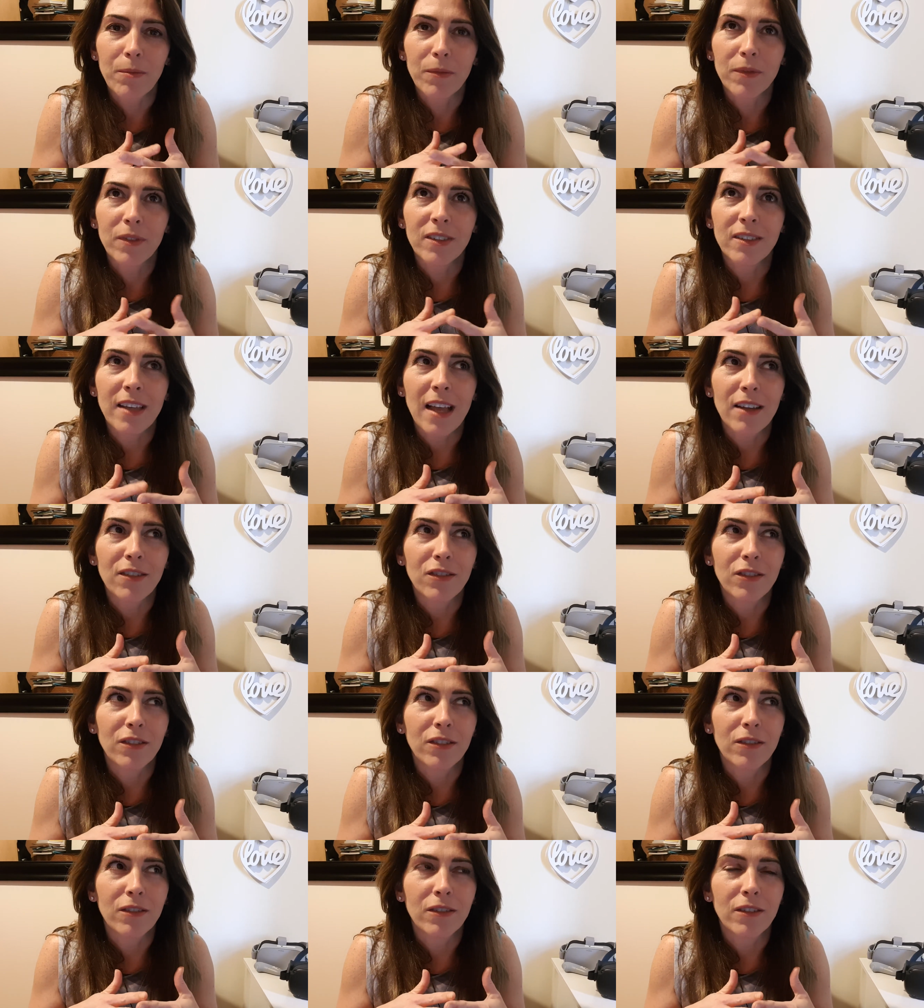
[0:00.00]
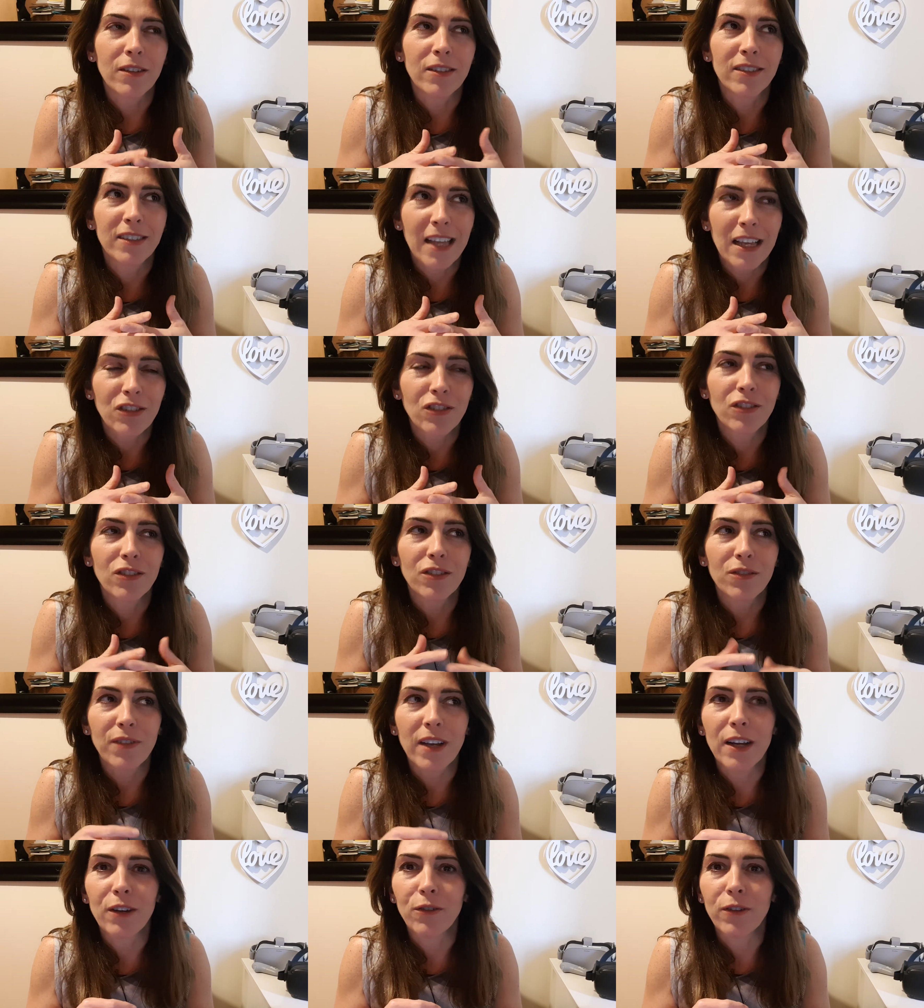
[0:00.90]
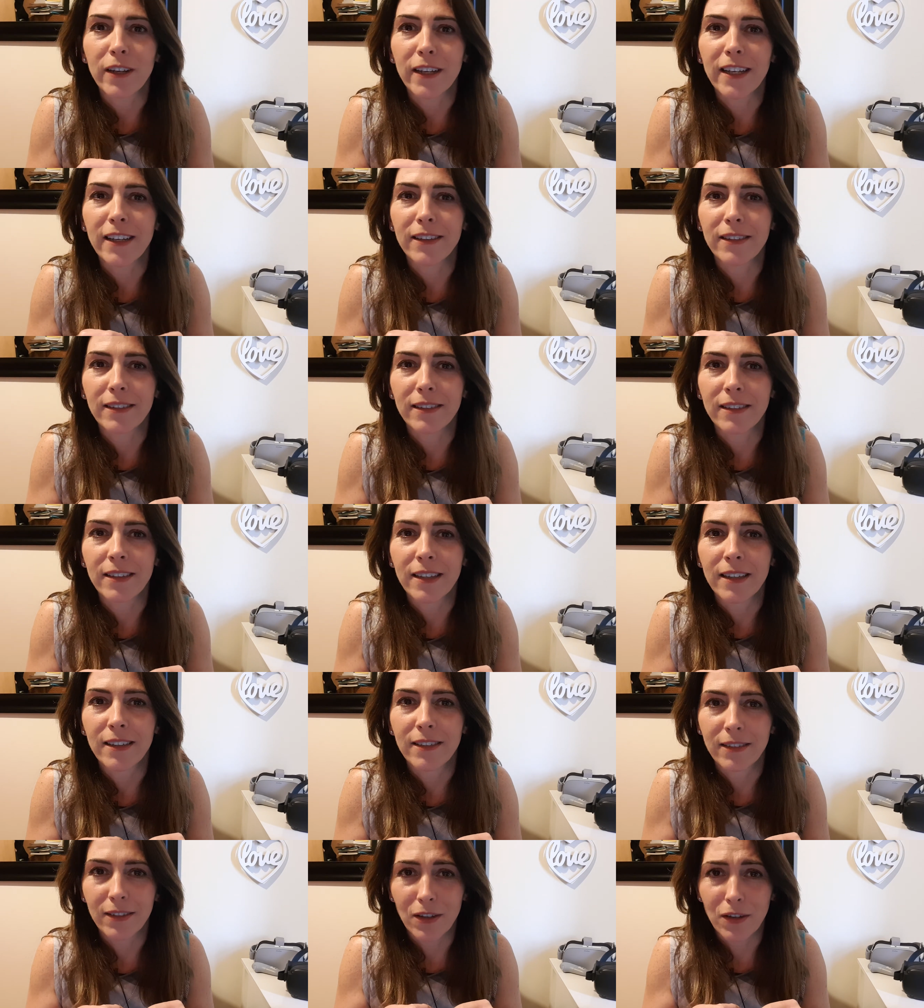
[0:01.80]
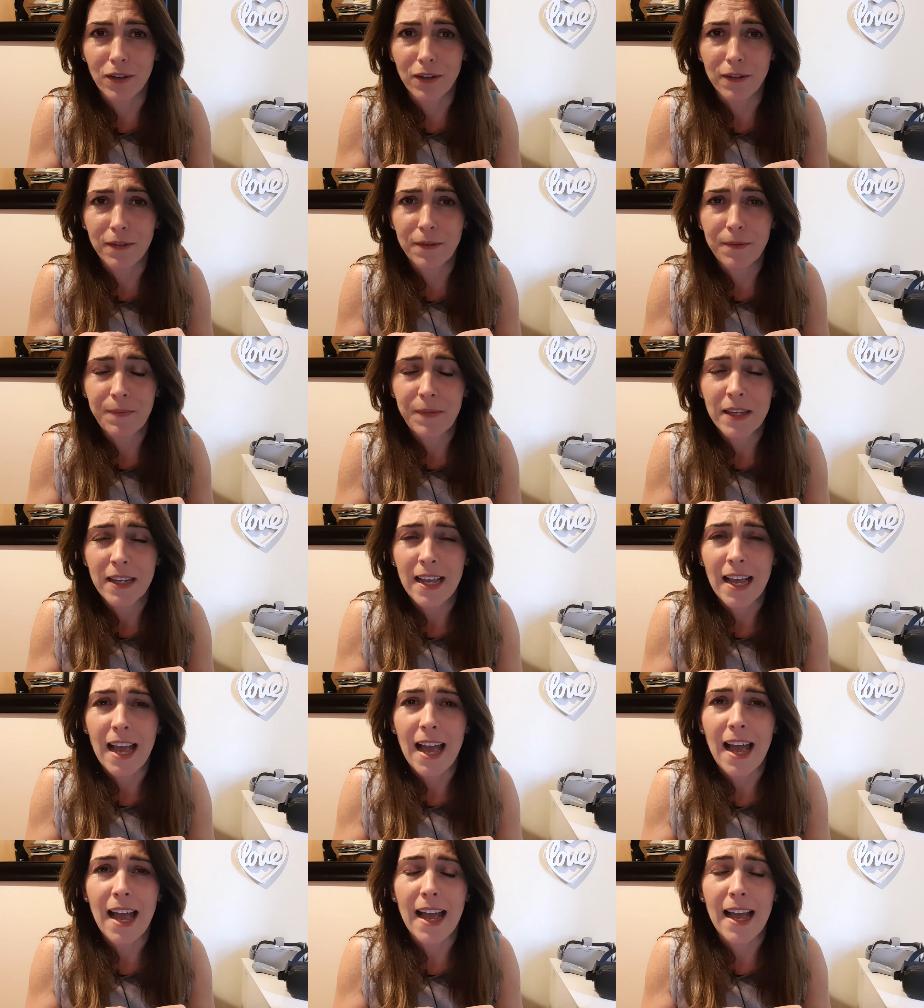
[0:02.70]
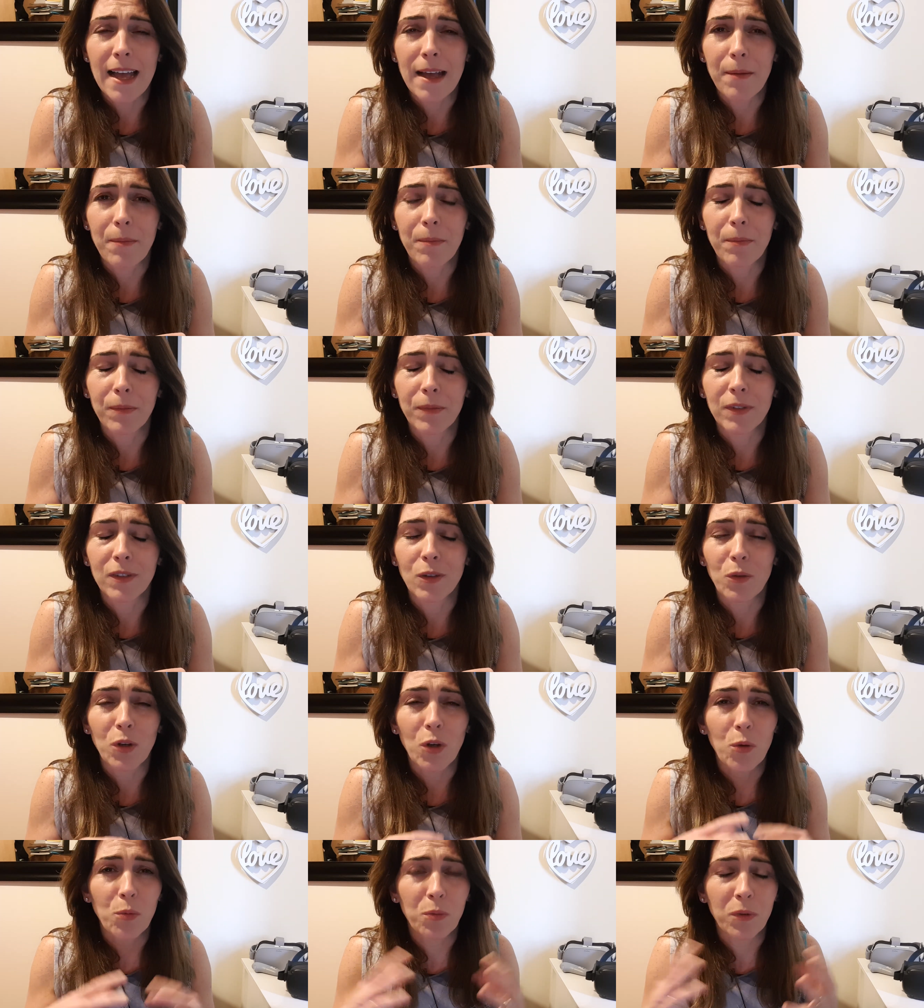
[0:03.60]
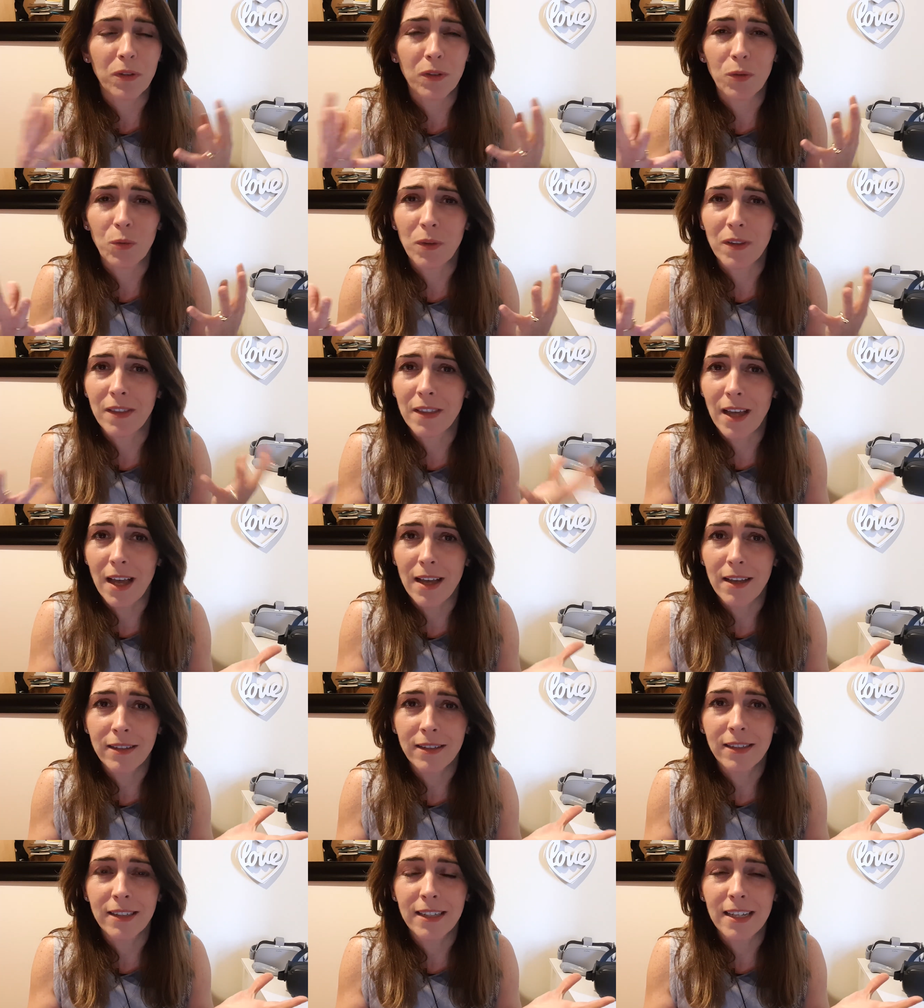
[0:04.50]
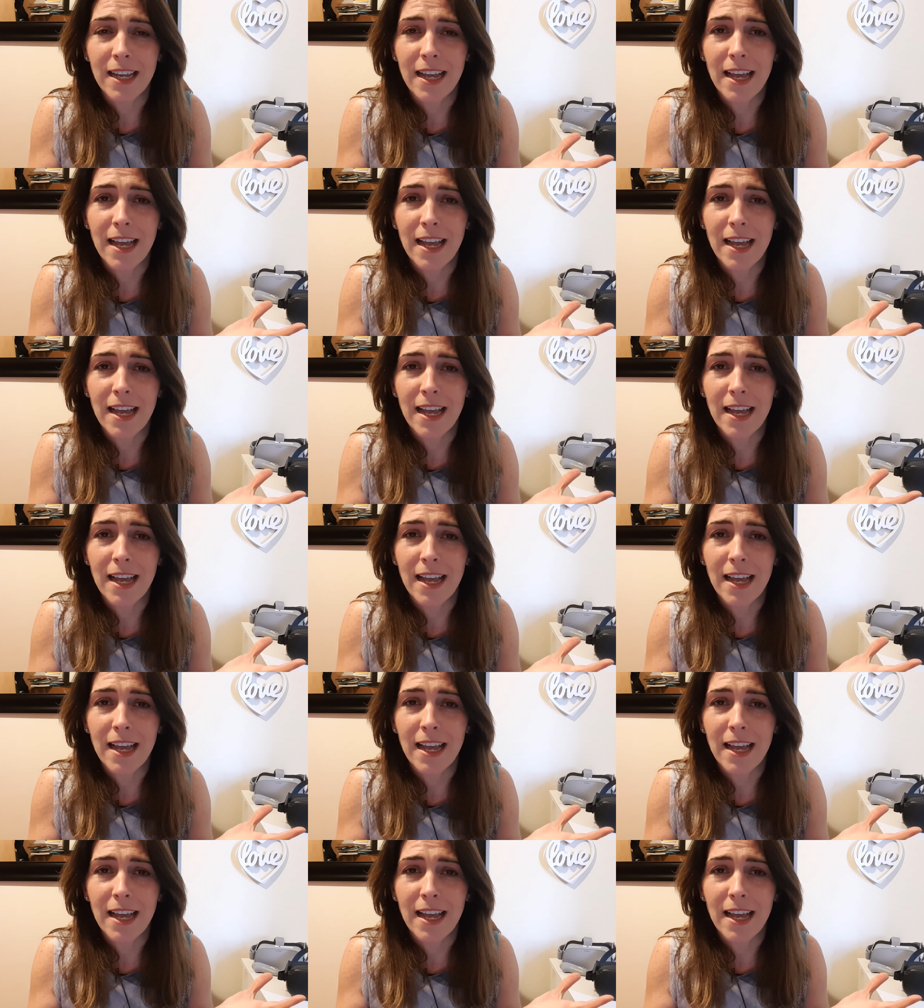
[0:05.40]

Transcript: Saturn devouring his son. So it opens with that.